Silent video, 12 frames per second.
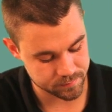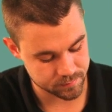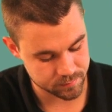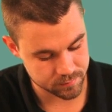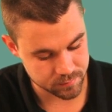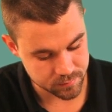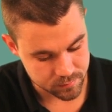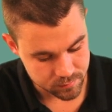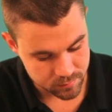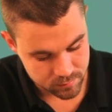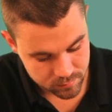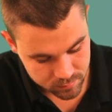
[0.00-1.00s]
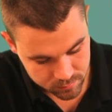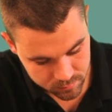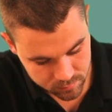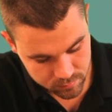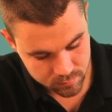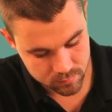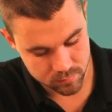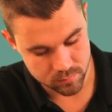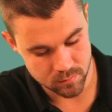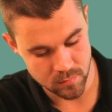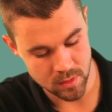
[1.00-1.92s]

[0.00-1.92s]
[no speech]